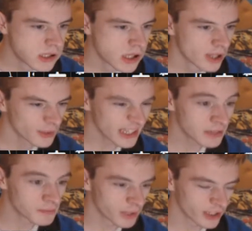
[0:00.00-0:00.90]
If I
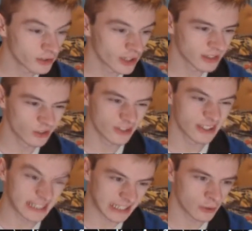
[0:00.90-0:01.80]
get it, like
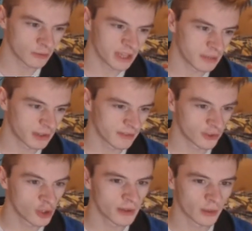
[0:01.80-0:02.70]
nice and clear and big, but if
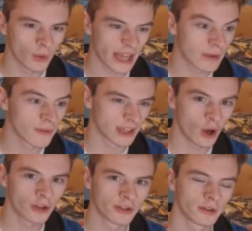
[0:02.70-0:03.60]
it's too big, I won't get everything
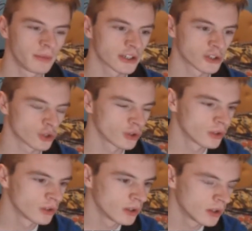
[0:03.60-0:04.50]
on the picture.
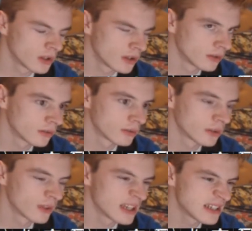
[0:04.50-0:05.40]

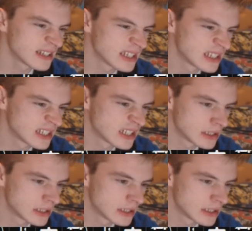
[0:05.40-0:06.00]
Yes.